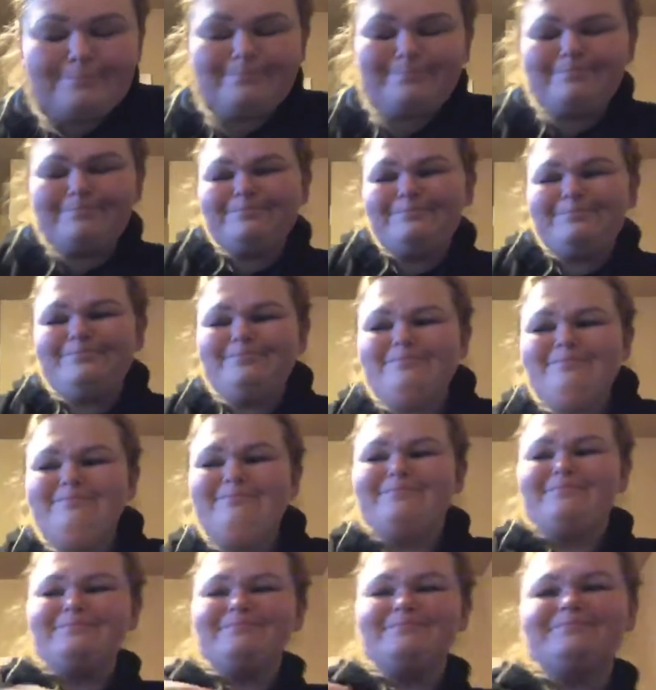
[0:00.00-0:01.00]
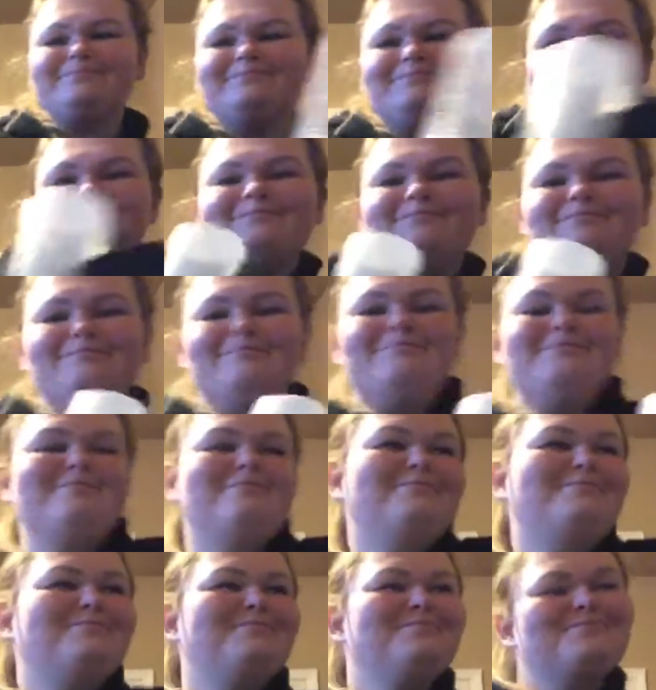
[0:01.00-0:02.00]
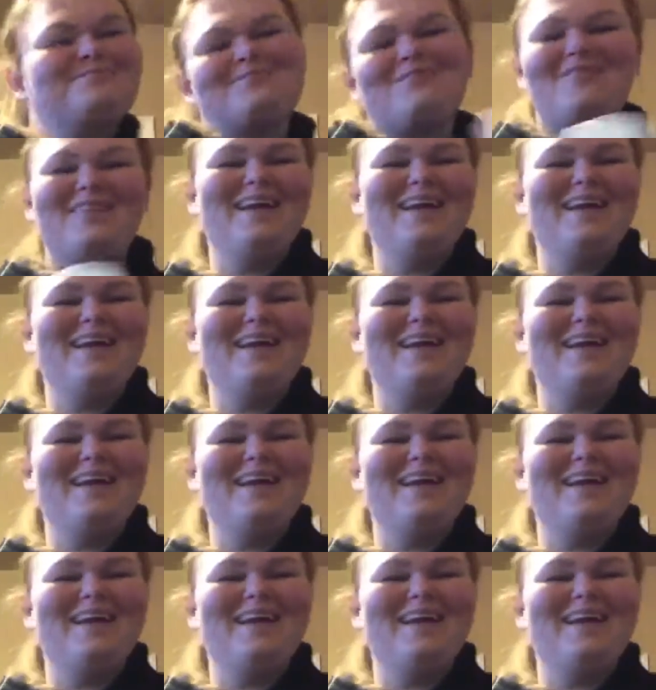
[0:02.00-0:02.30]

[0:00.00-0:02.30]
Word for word: Mm, mm.